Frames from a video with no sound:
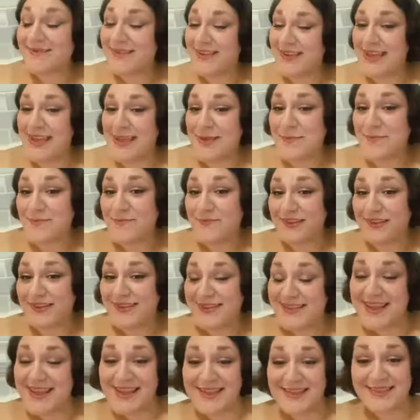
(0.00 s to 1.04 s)
Kim
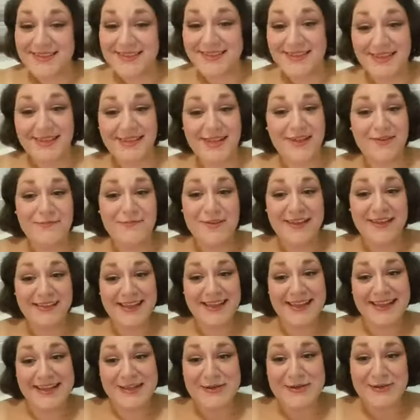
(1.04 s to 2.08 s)
says, love me a
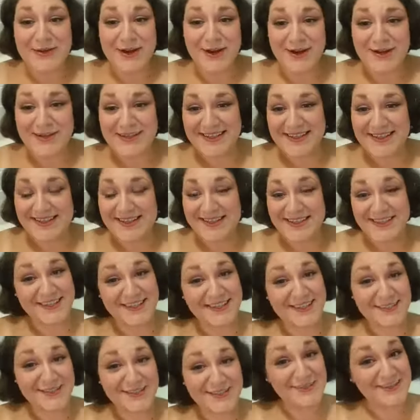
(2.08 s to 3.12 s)
lady who curses
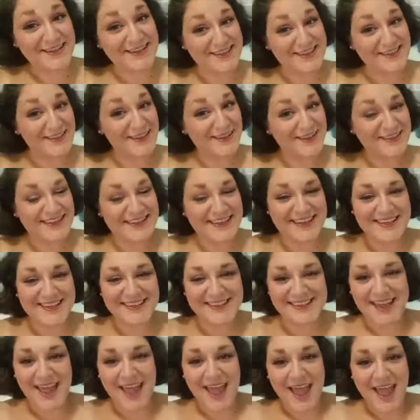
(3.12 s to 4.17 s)
sisters in
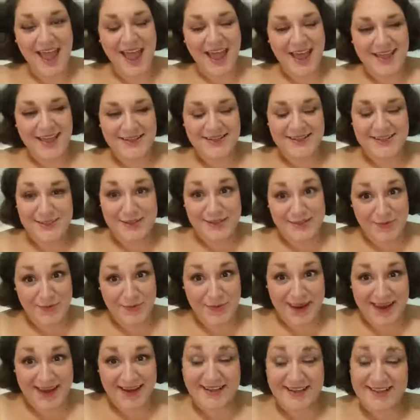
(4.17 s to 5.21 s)
saltiness. Just
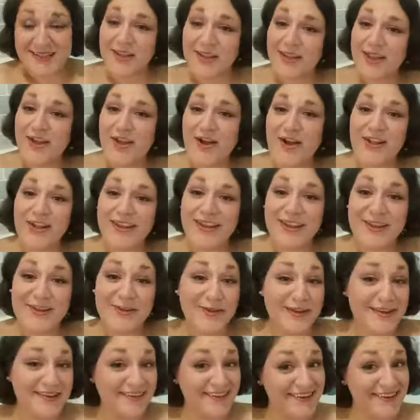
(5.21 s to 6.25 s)
wait until I call
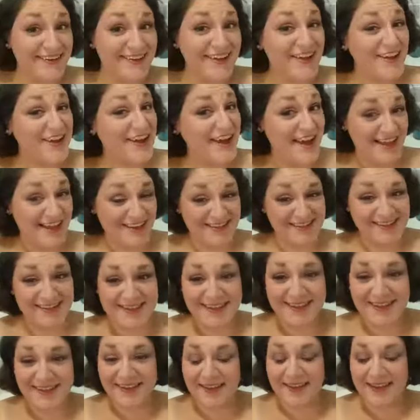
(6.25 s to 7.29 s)
Hillary Clinton a
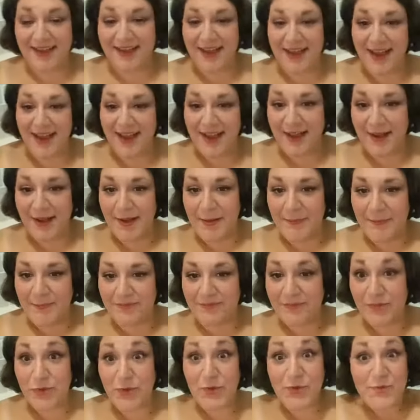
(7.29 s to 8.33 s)
cunt.
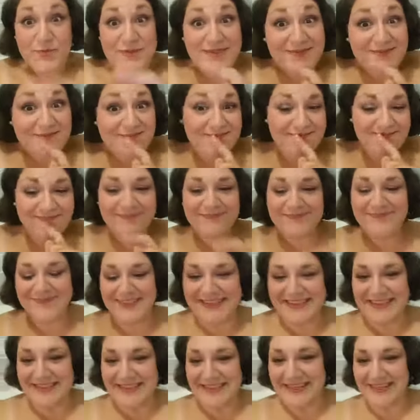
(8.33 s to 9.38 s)
Oops,
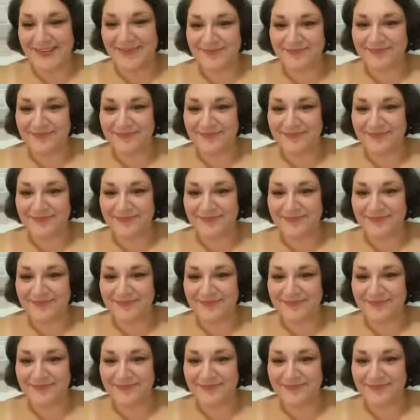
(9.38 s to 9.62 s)
just did.